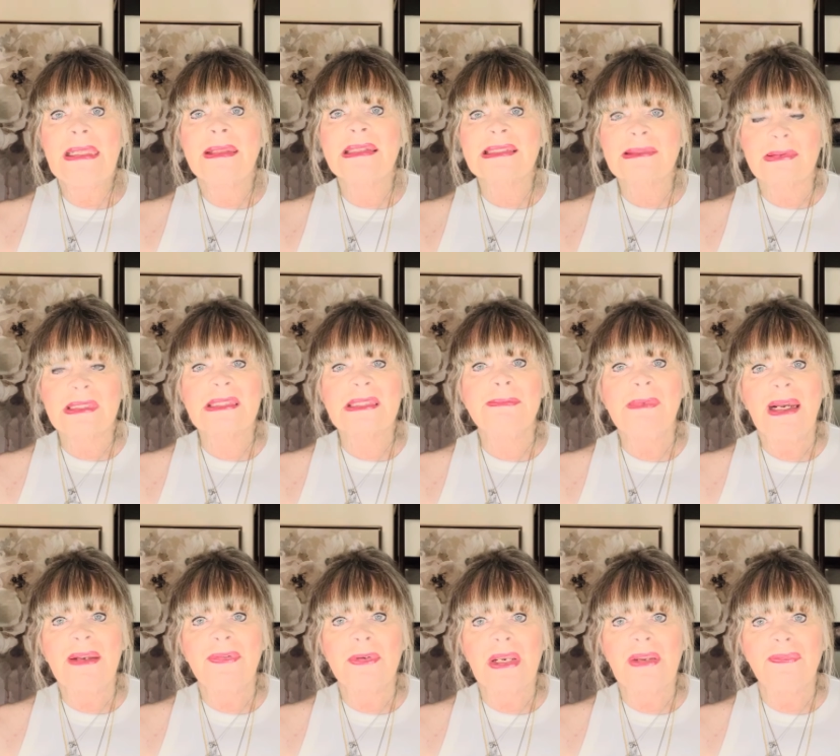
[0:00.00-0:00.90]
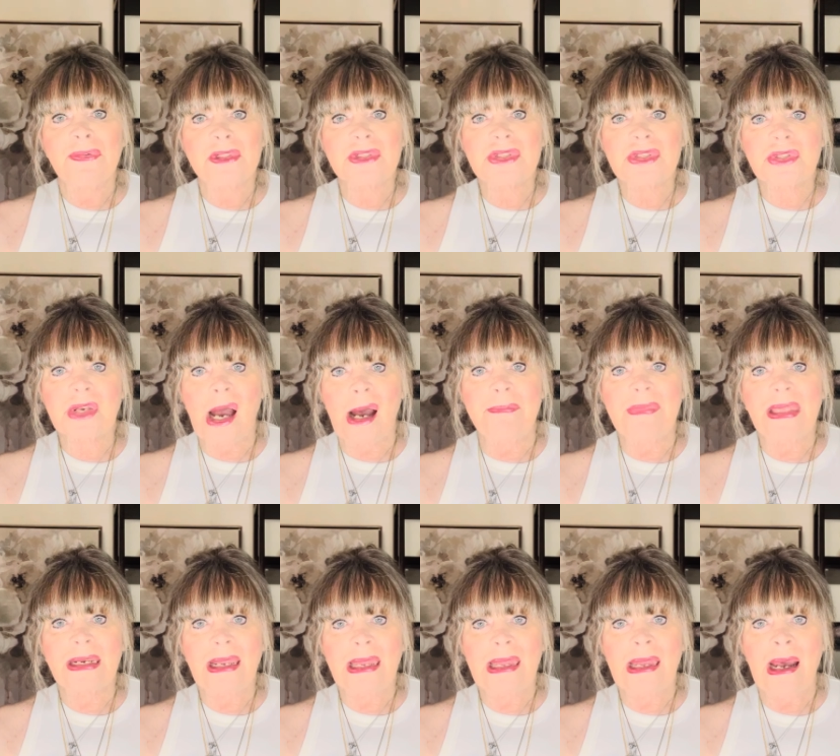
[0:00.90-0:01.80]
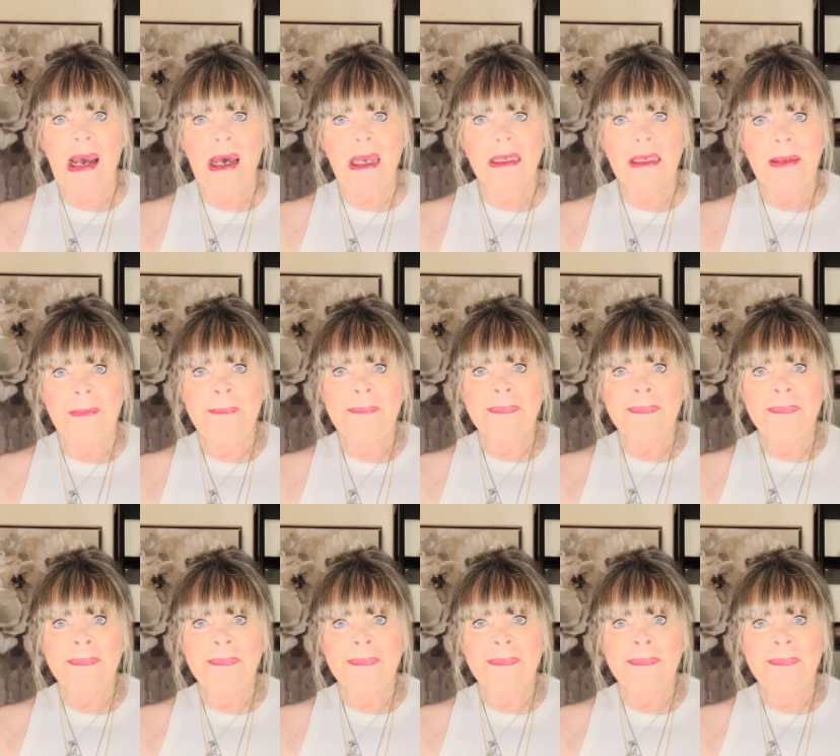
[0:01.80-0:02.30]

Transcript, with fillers: this was my very first job that I had